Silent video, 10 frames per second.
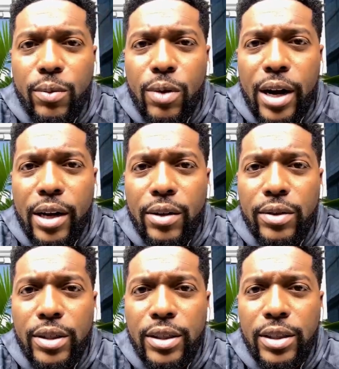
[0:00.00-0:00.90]

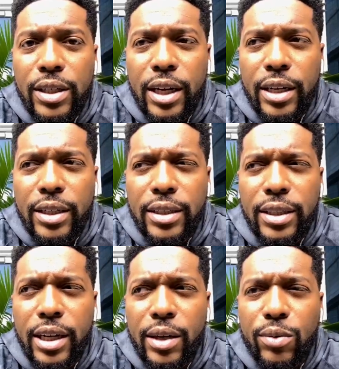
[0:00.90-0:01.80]
wild to see that and to
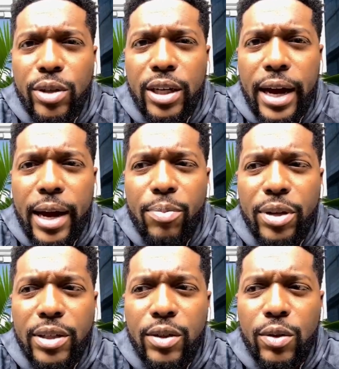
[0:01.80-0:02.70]
see that really happening.